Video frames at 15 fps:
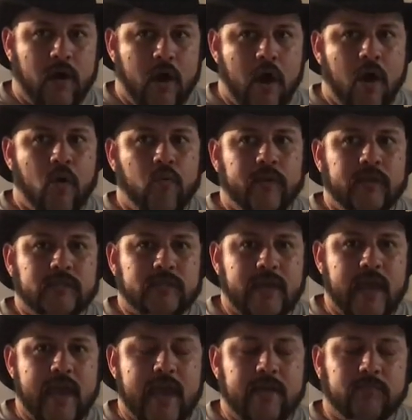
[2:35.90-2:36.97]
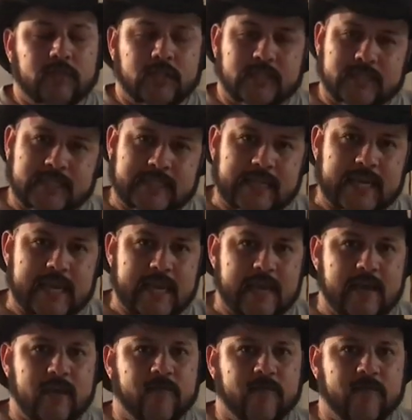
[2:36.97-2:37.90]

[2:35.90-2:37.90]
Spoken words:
Always aim to see